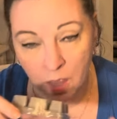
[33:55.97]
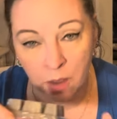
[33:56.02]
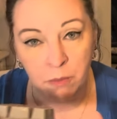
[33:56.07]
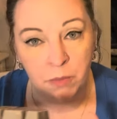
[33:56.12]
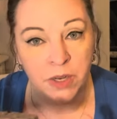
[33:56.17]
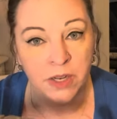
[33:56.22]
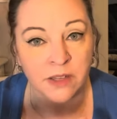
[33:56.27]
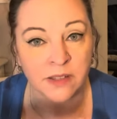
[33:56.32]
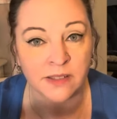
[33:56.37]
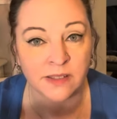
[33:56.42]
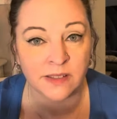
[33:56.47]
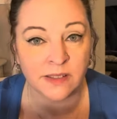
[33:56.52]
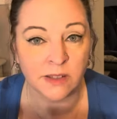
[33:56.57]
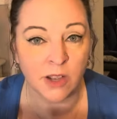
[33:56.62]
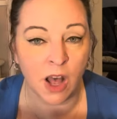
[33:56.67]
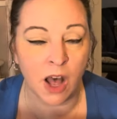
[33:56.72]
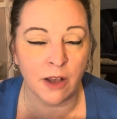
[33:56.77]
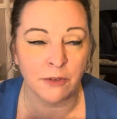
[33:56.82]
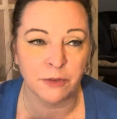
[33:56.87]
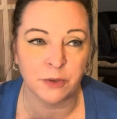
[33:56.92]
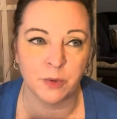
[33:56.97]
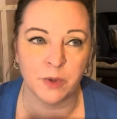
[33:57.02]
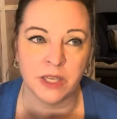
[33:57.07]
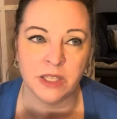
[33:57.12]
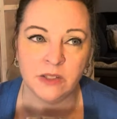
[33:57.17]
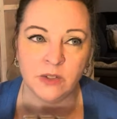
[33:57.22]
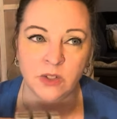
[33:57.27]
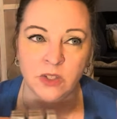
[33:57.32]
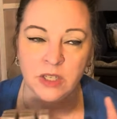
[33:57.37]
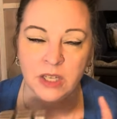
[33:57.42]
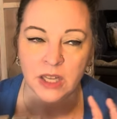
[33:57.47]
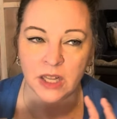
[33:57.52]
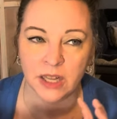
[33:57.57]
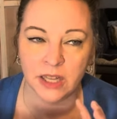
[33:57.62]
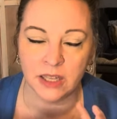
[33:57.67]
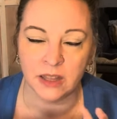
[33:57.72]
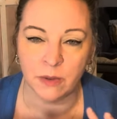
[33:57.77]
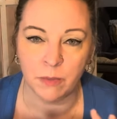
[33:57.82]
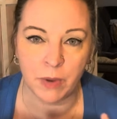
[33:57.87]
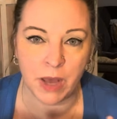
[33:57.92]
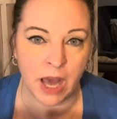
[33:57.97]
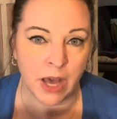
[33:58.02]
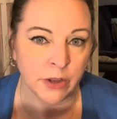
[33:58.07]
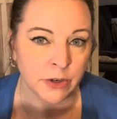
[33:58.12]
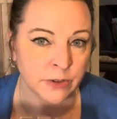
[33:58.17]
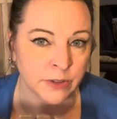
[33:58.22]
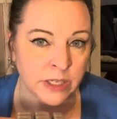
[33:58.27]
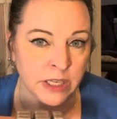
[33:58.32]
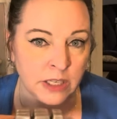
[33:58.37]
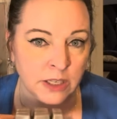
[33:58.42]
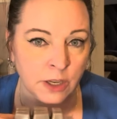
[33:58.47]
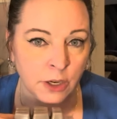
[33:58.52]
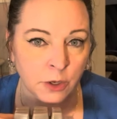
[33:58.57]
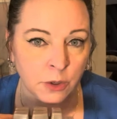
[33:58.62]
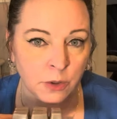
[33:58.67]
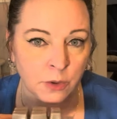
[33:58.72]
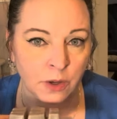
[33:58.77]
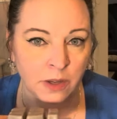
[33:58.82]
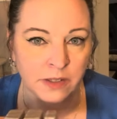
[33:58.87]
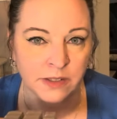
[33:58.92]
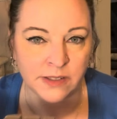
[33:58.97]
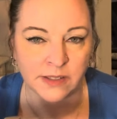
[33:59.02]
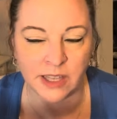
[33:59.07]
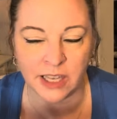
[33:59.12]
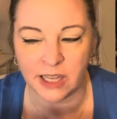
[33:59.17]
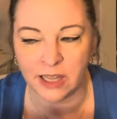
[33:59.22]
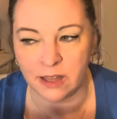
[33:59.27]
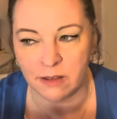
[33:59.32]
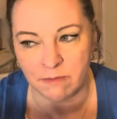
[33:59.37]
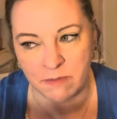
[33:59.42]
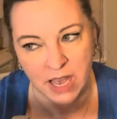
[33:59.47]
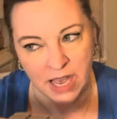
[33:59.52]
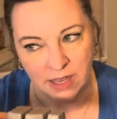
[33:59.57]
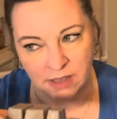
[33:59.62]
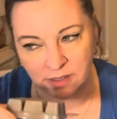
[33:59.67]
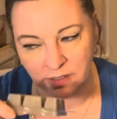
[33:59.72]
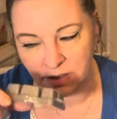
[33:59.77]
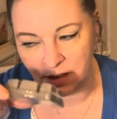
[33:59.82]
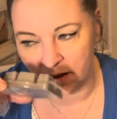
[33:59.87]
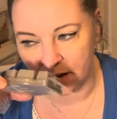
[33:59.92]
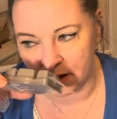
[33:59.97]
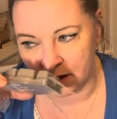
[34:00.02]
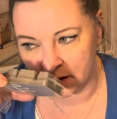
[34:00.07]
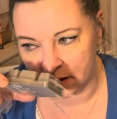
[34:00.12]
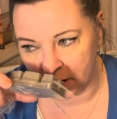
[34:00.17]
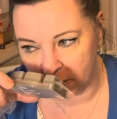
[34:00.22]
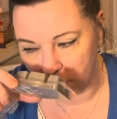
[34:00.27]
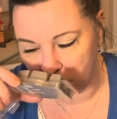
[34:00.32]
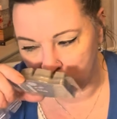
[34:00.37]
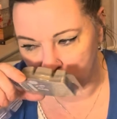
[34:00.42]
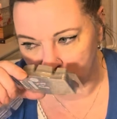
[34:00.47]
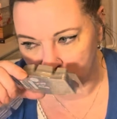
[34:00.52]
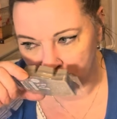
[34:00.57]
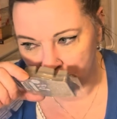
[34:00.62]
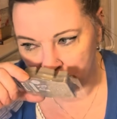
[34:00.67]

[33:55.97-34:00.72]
But a soft one. So you get like the powdery note, a slightly masculine note,